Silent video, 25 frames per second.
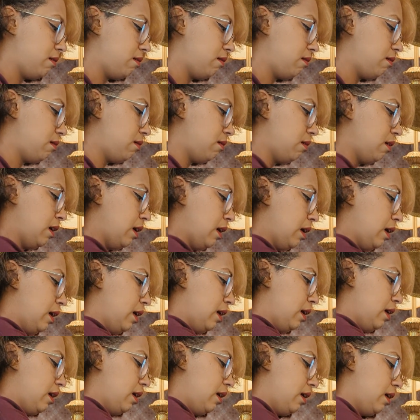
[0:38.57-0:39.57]

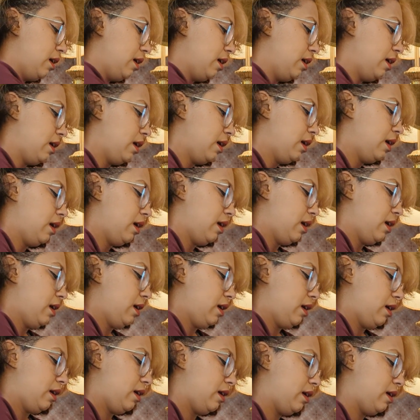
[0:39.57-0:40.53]
[no speech]